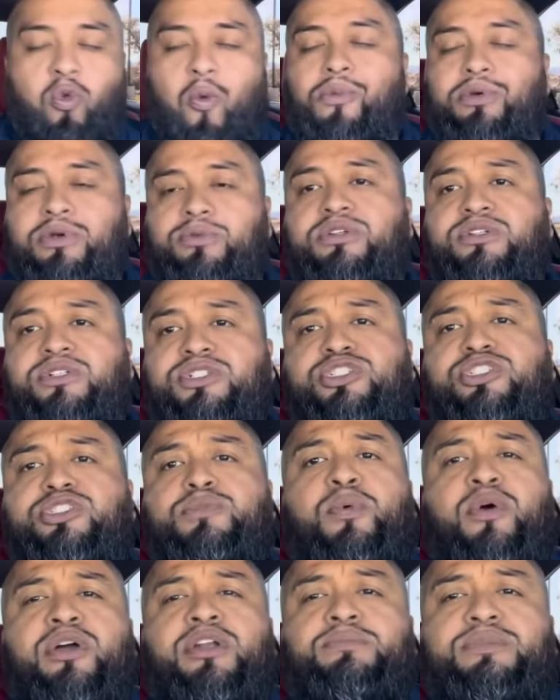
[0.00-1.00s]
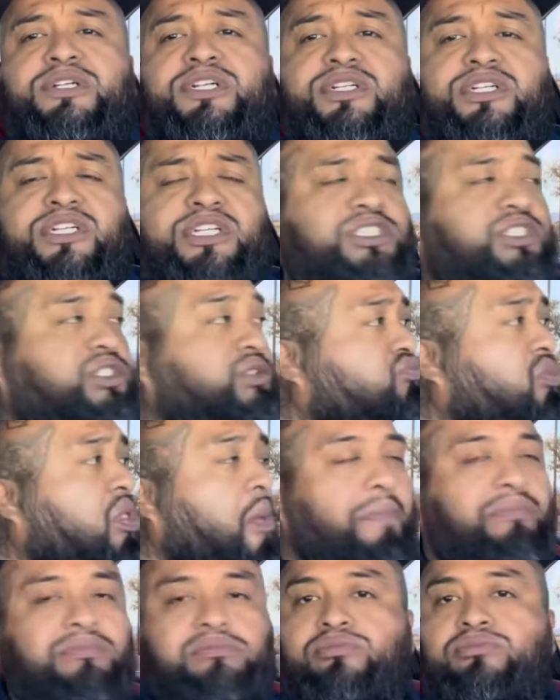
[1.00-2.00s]
what really disappointed me is
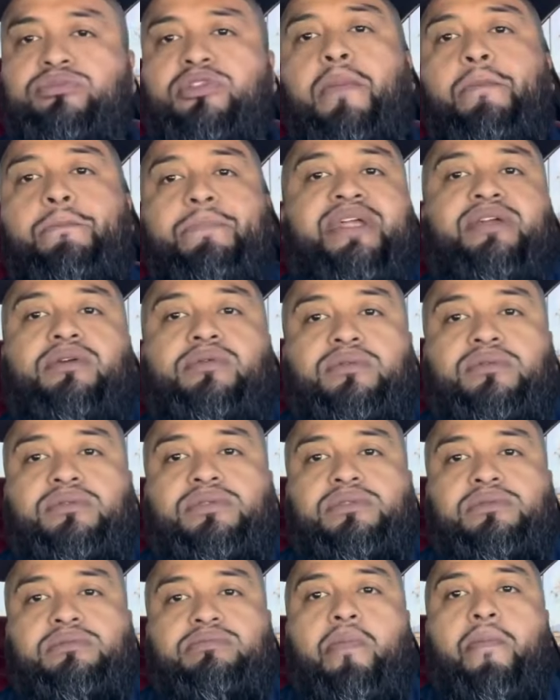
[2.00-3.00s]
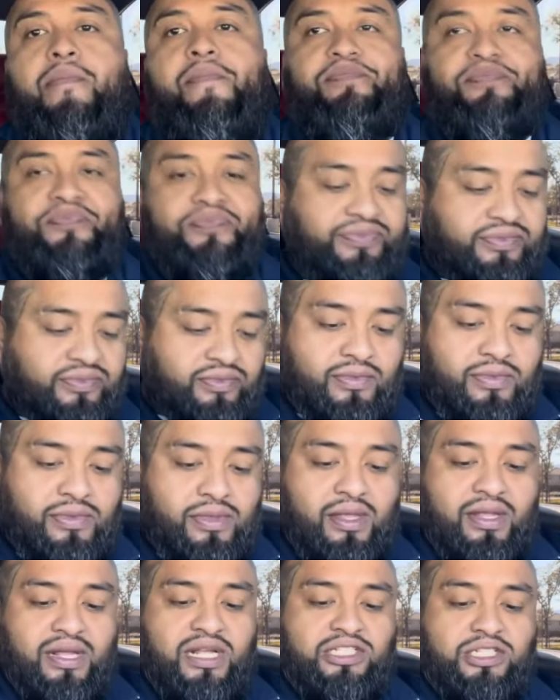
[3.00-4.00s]
the pickles.
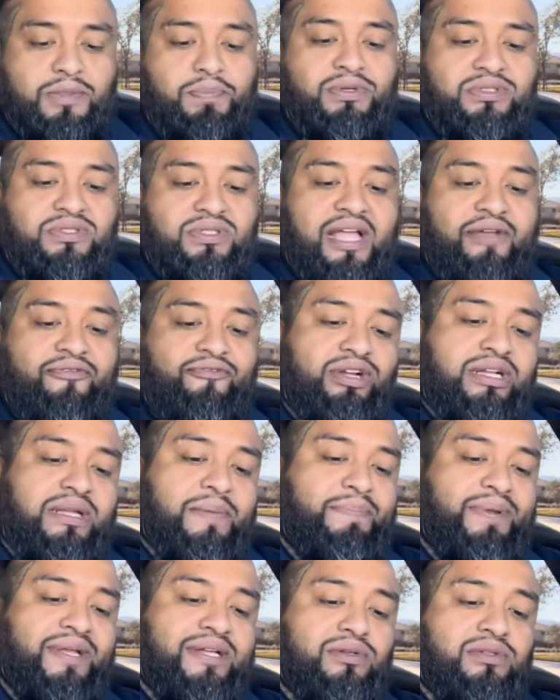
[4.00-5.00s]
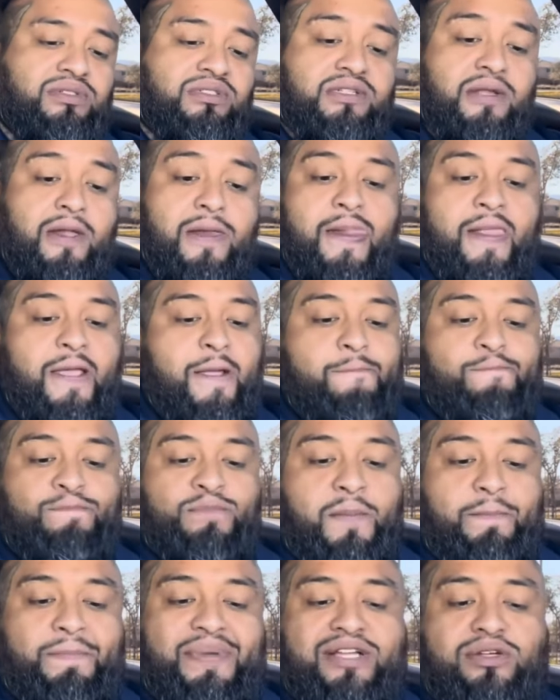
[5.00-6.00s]
It's supposed to have fucking pickles.
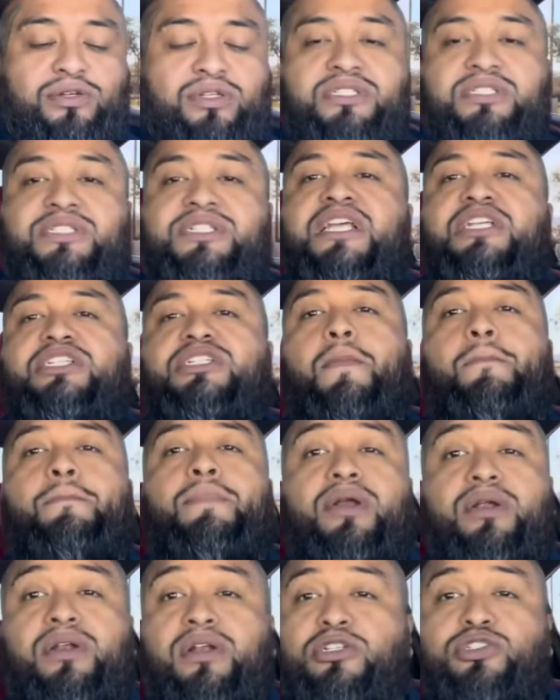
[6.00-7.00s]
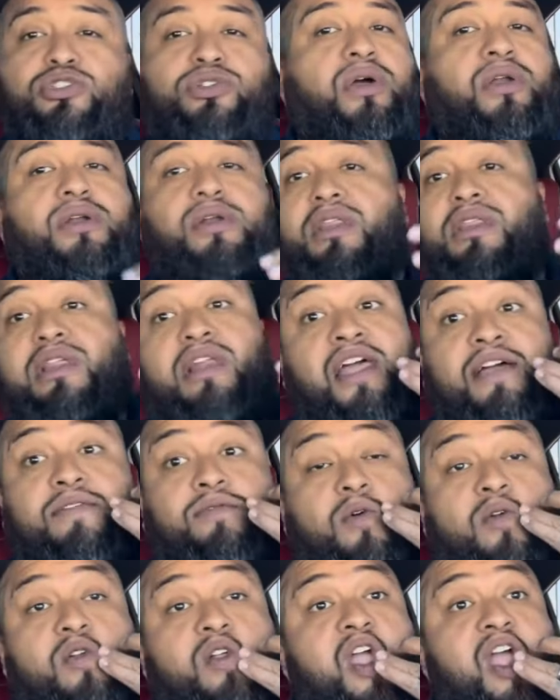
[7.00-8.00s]
Pickles takes a burger to another
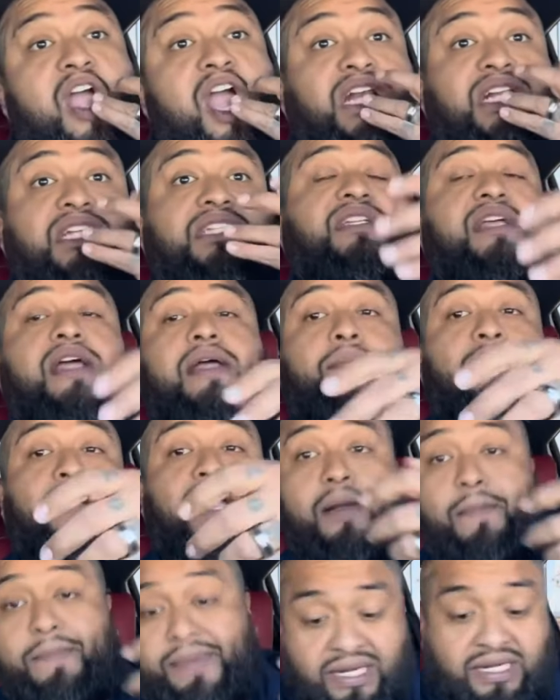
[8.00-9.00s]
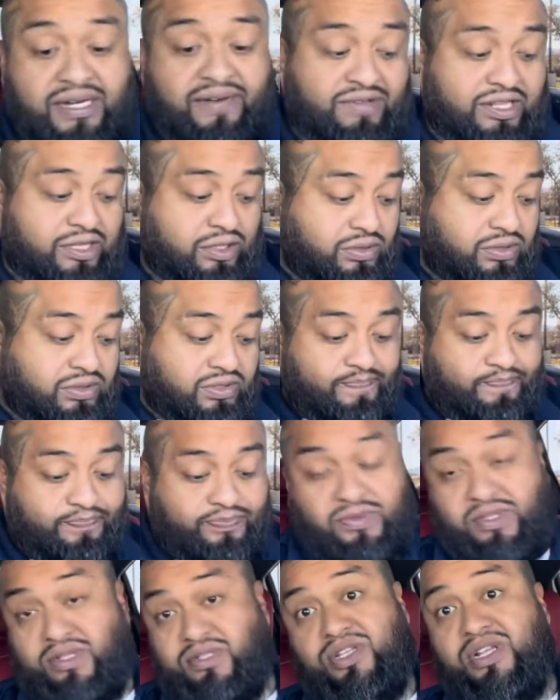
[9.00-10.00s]
level, at least in my opinion, vatos.
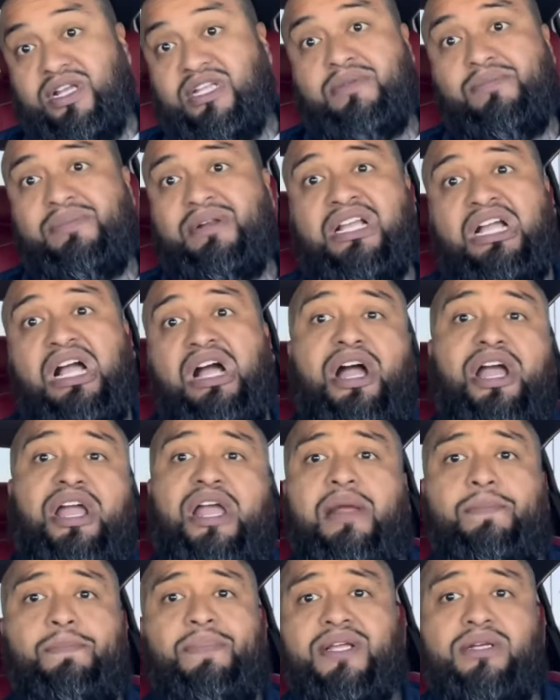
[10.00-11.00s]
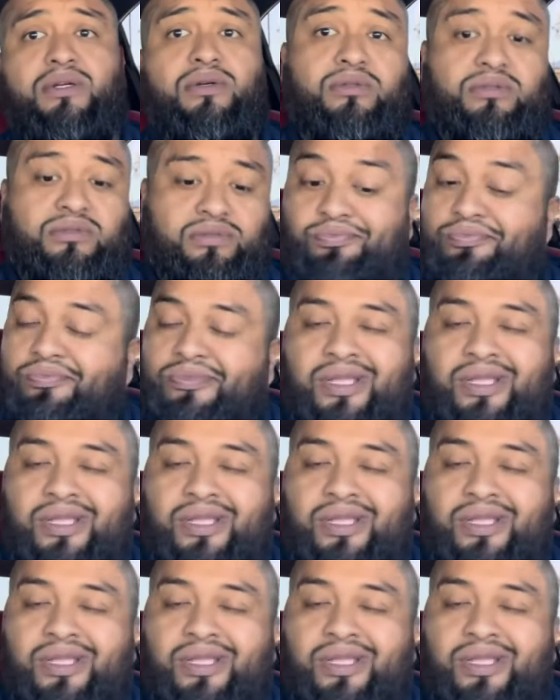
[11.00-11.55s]
Because you guys will be like, oh, I hate pickles.